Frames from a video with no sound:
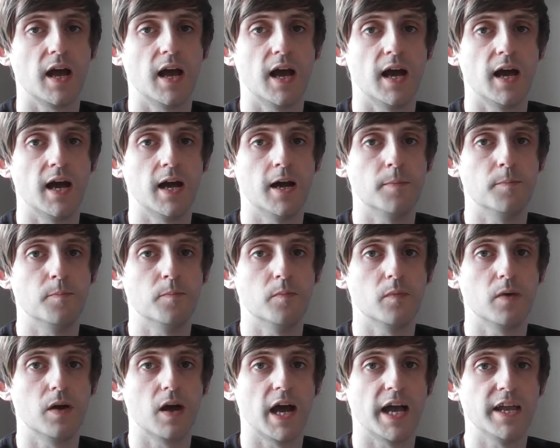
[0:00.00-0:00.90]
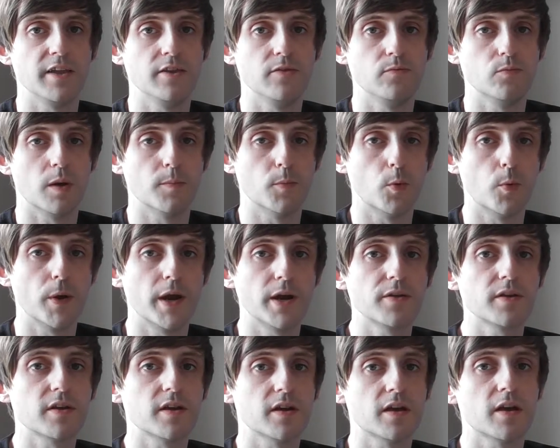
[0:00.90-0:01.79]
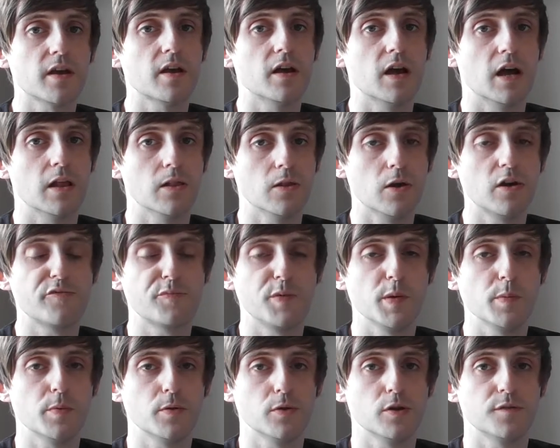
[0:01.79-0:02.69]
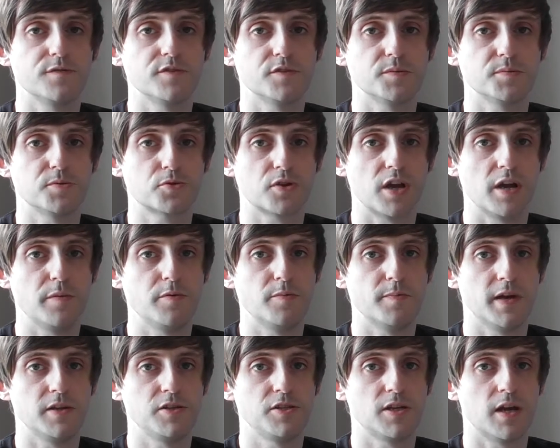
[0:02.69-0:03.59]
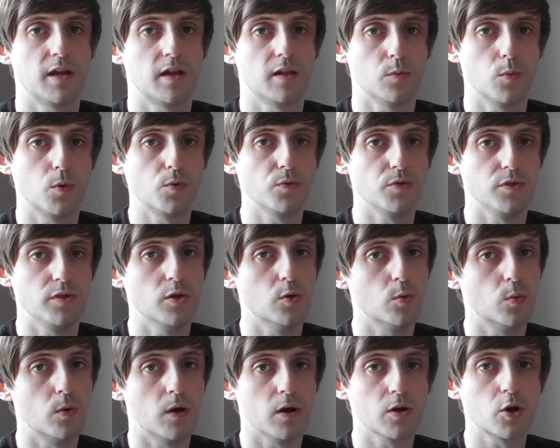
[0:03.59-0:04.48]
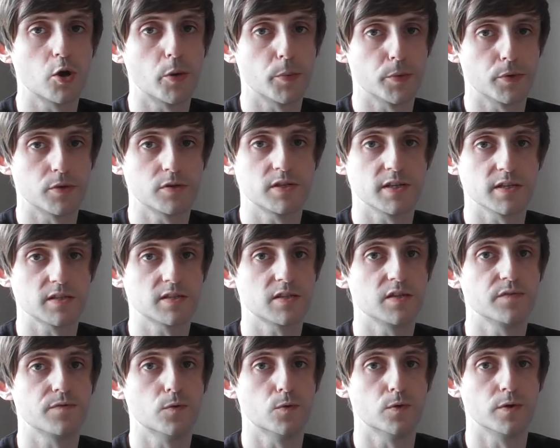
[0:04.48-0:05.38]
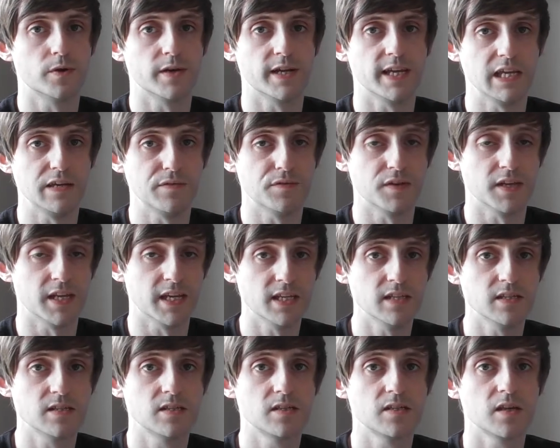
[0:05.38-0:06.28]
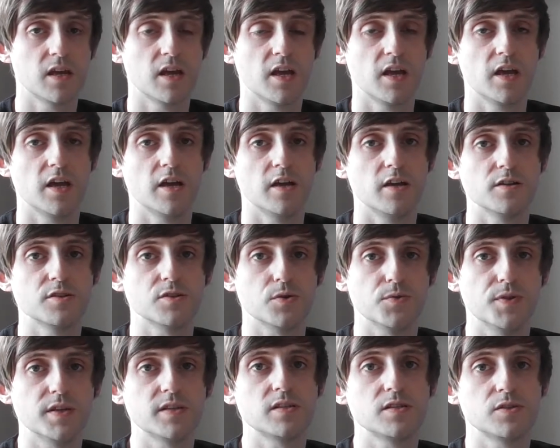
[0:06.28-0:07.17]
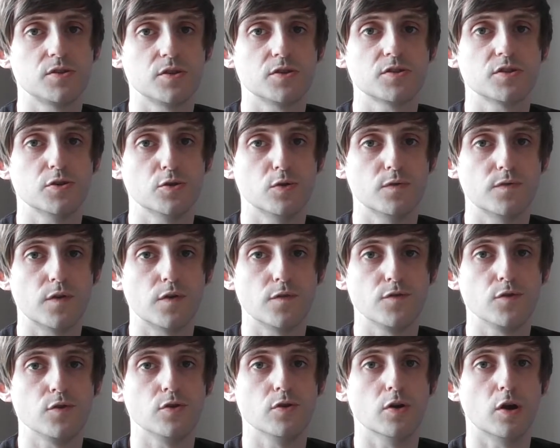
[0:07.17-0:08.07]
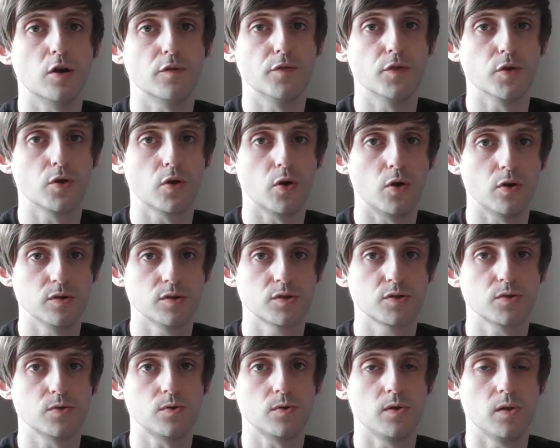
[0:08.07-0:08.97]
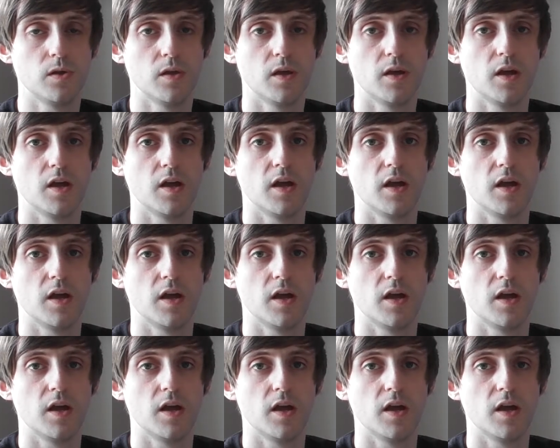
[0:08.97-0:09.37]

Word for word: Um, I'm, I'm aware that a lot of people who have subscribed to my channel won't know what a Commodore 64 even is. So this is just an overview of the console,